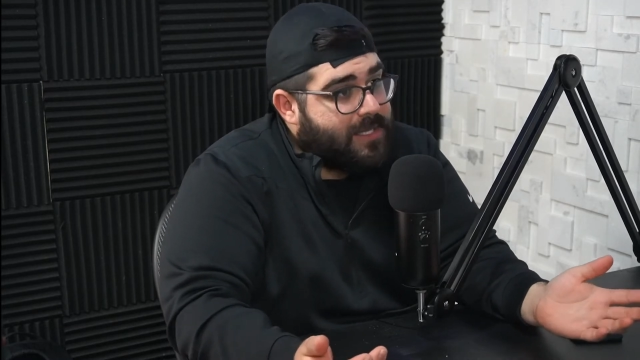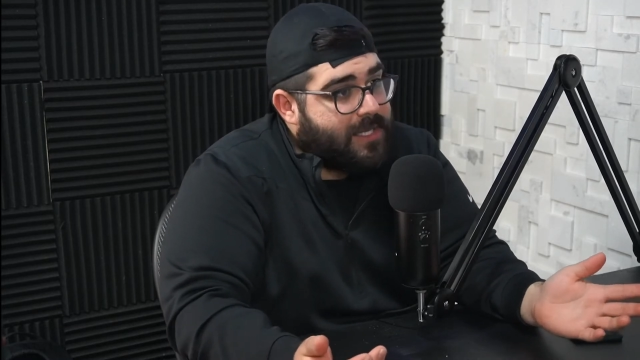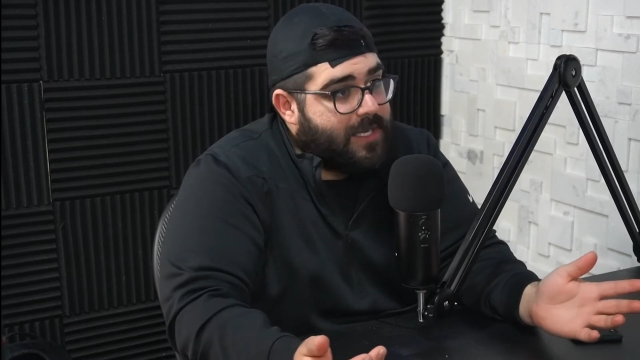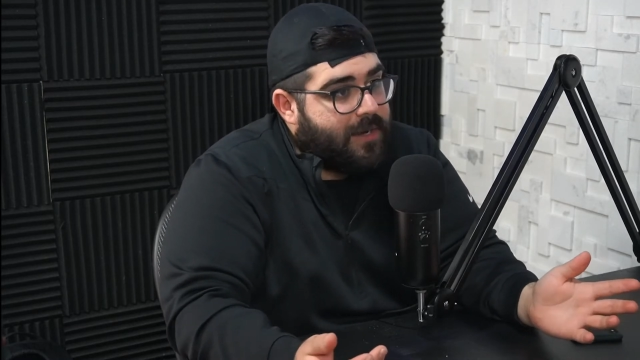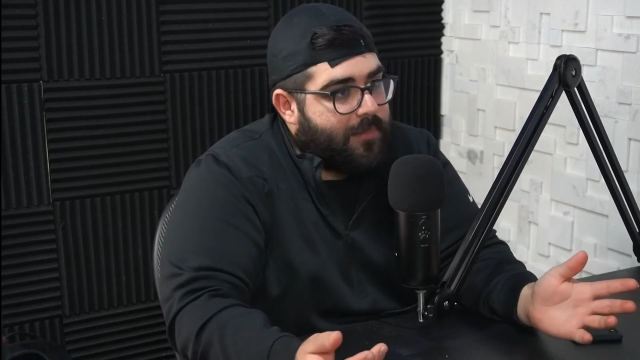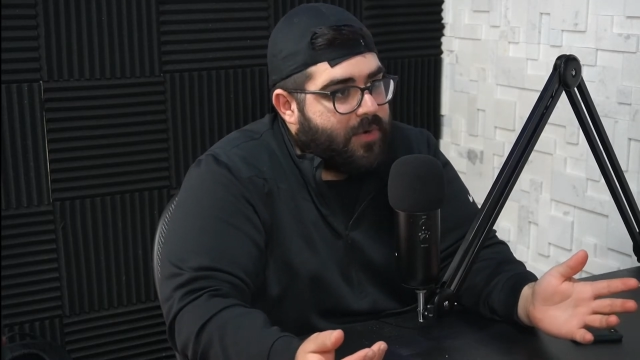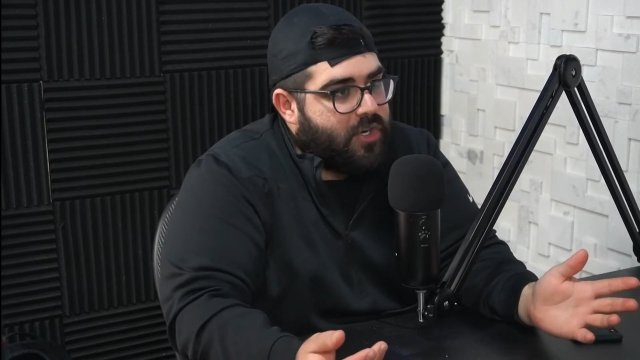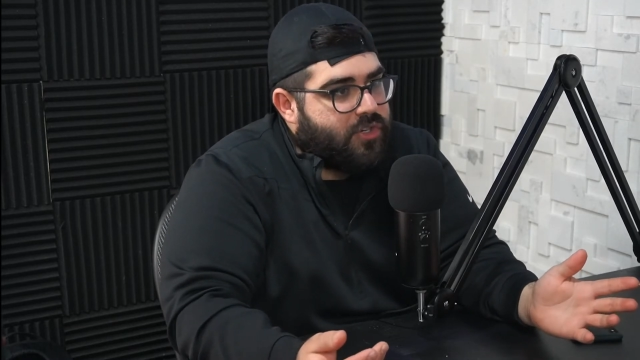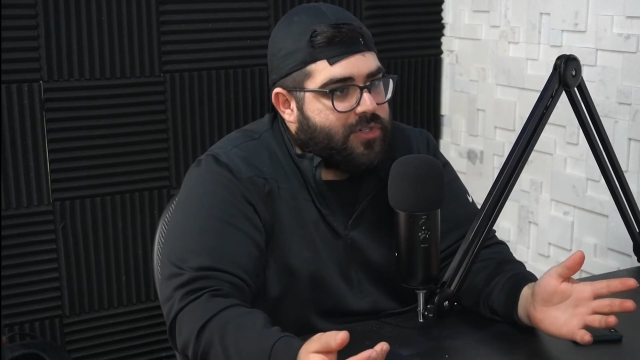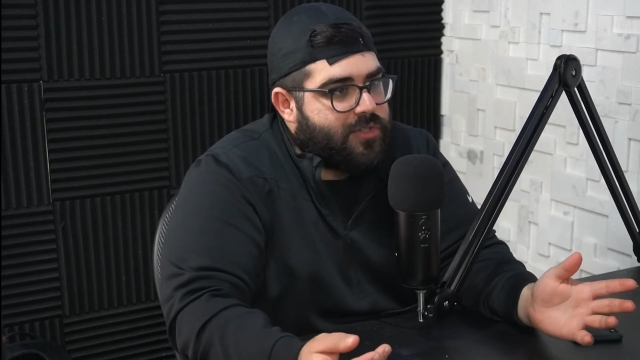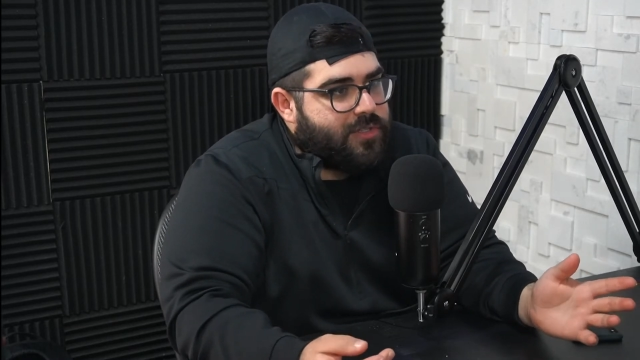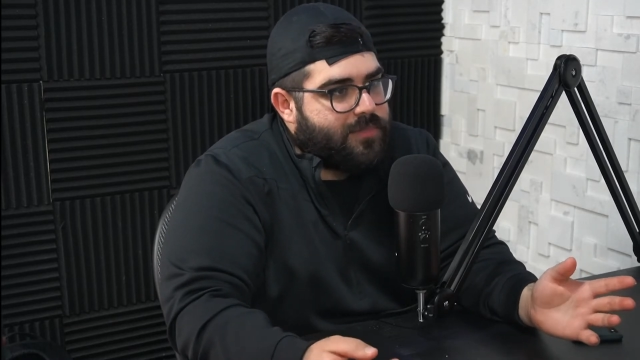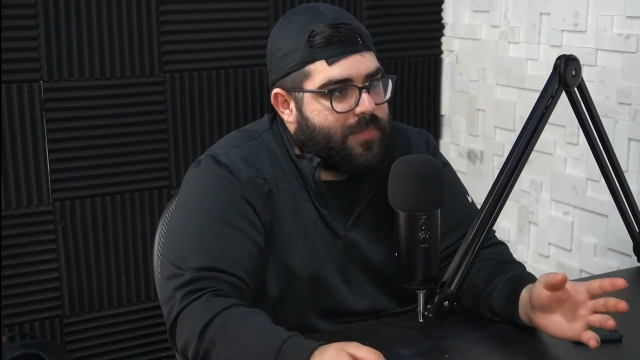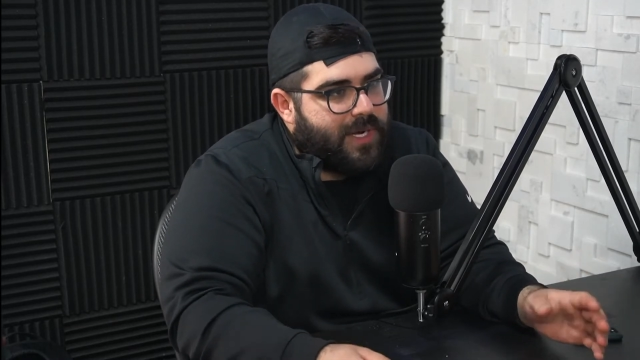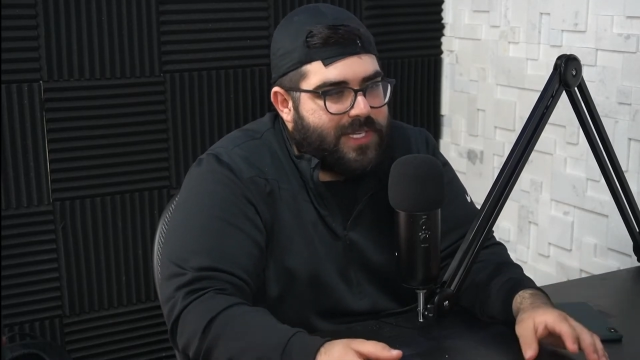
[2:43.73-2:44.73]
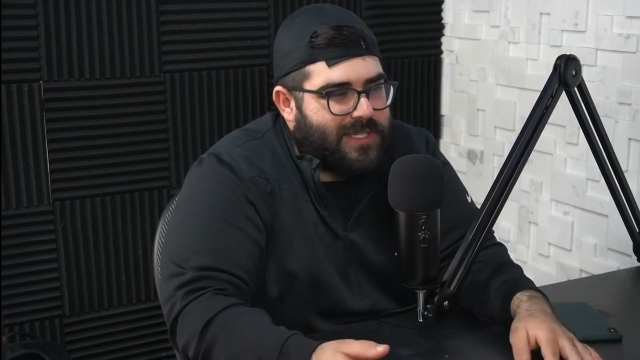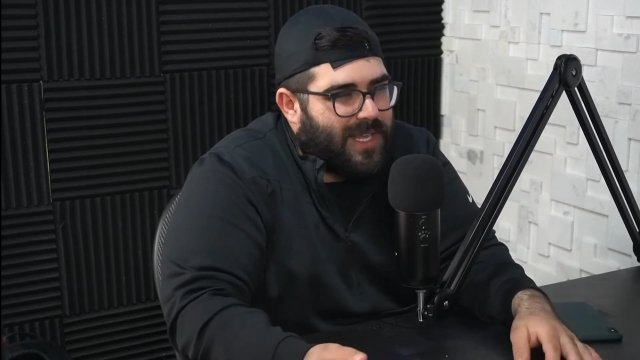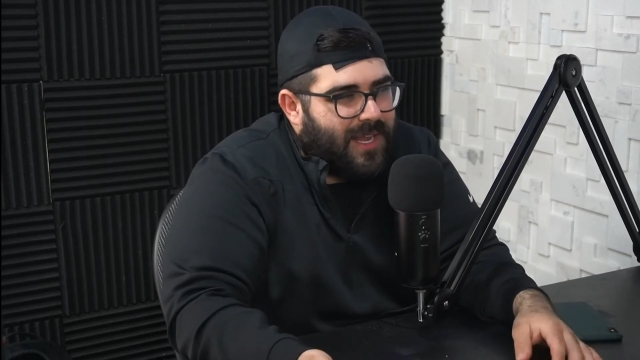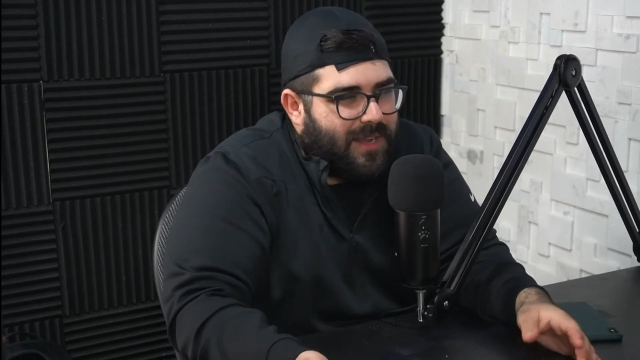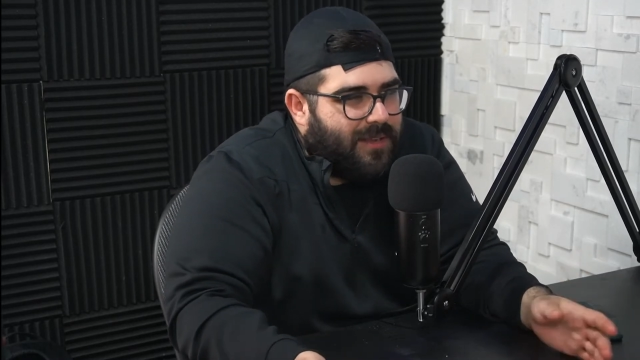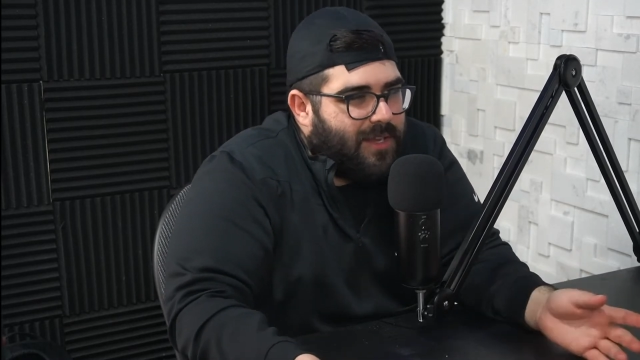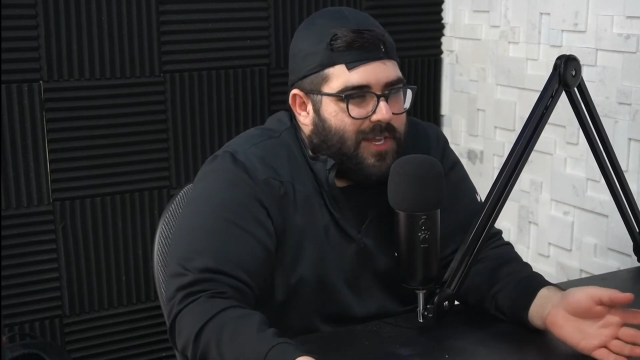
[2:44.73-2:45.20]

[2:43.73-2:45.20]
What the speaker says: see commercials, but it's like